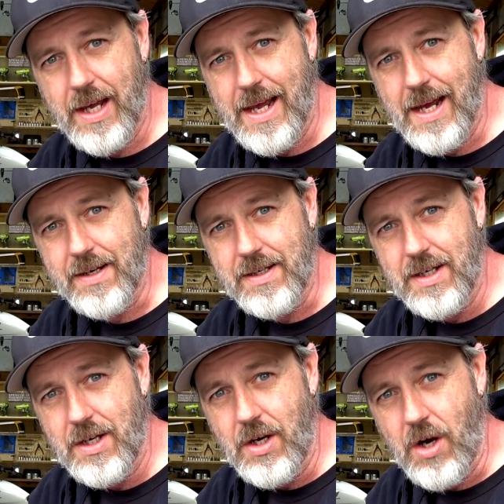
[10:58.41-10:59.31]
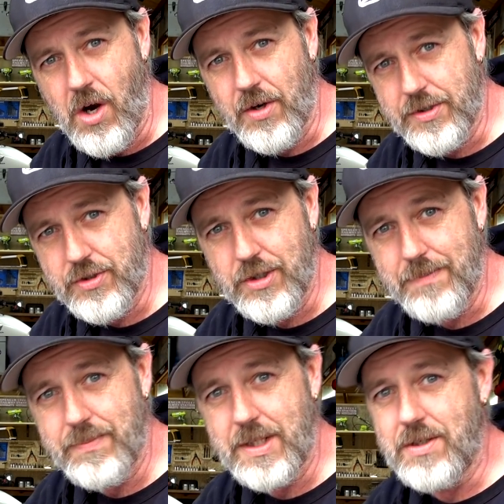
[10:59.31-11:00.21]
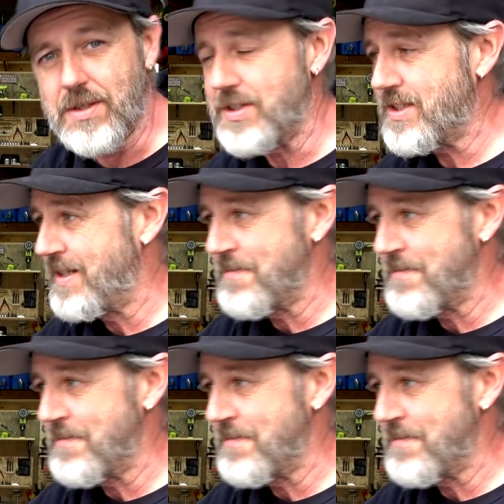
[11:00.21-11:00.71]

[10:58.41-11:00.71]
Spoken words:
out on a trip, because